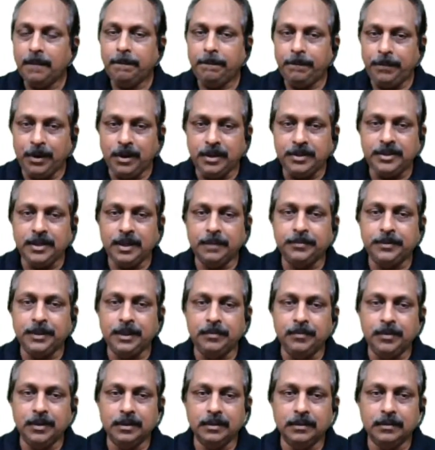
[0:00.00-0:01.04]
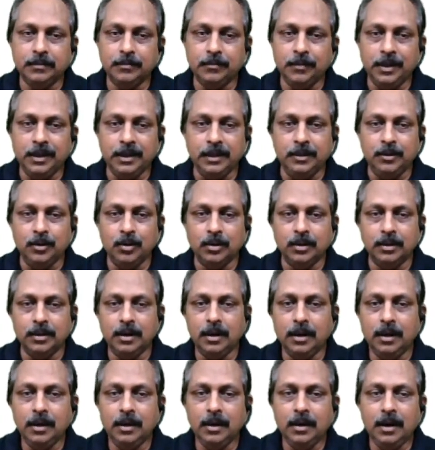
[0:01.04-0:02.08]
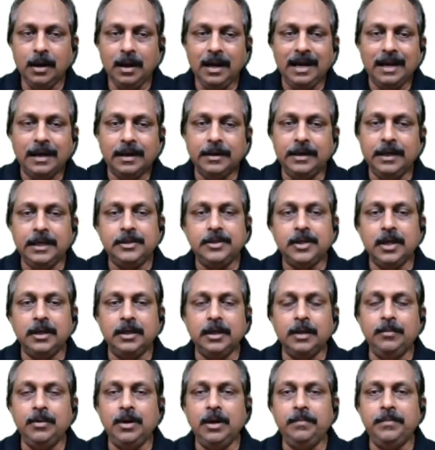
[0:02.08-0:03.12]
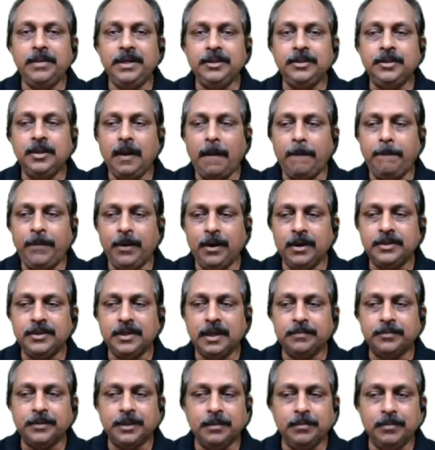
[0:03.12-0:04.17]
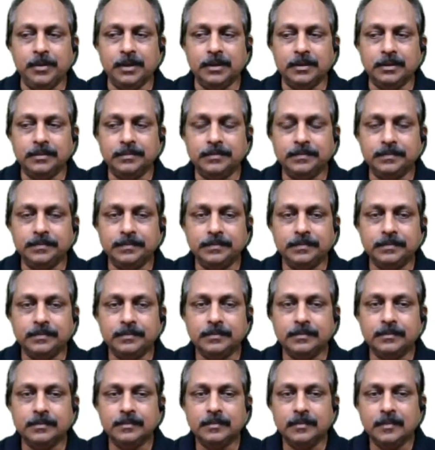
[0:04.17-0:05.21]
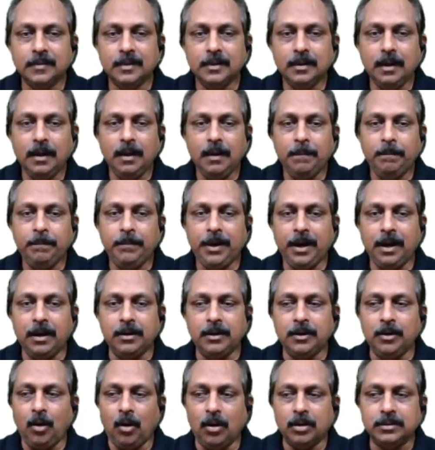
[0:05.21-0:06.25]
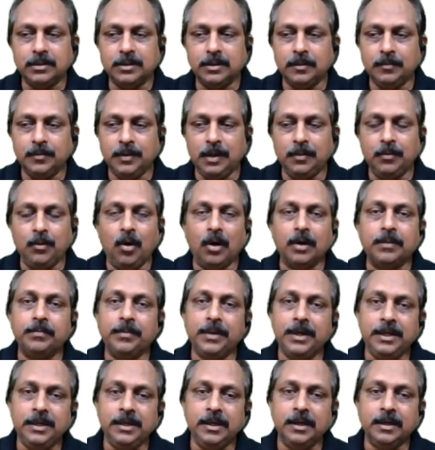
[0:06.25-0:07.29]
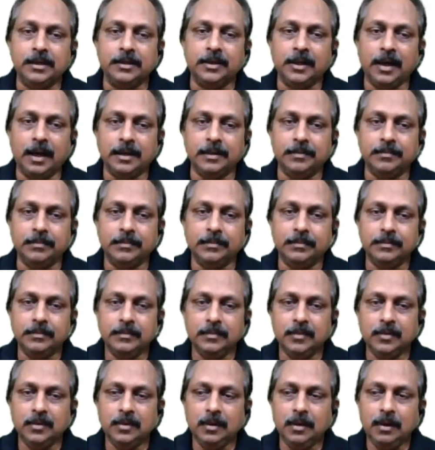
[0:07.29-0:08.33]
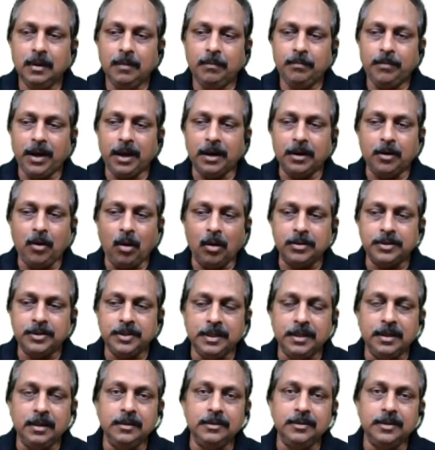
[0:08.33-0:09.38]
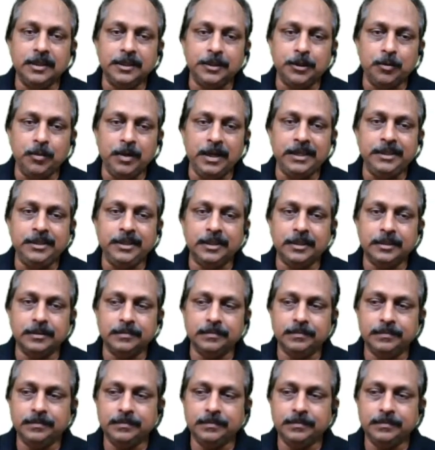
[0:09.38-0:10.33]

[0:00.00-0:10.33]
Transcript: Perceptible, very good. Discernible means perceptible. Paradox, we have got many a time. Paradoxical situation.